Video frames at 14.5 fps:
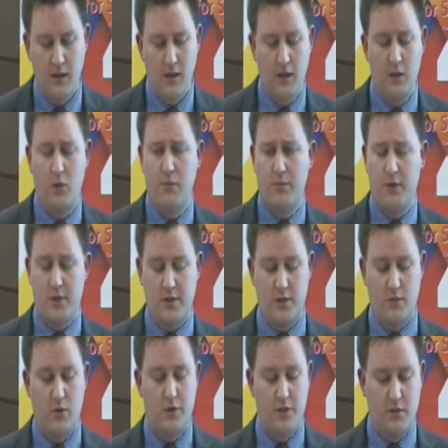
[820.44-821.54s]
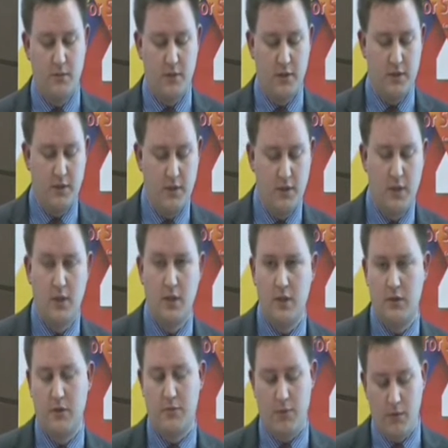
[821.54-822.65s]
And the 1 person that was admitted
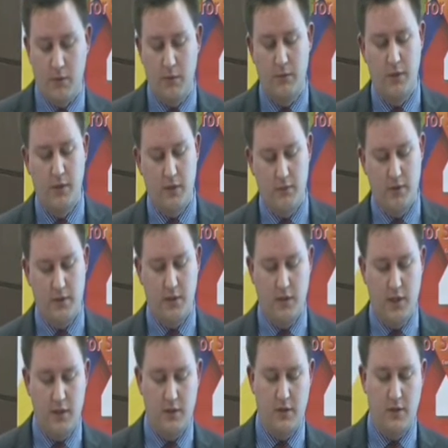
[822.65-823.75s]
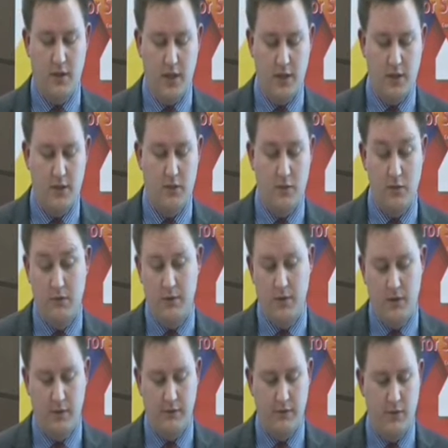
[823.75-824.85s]
was probably admitted later than it actually would have
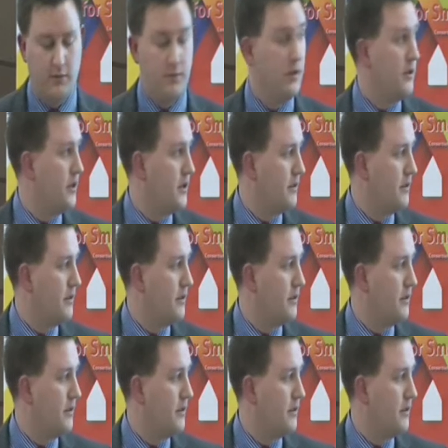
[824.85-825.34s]
been if it had been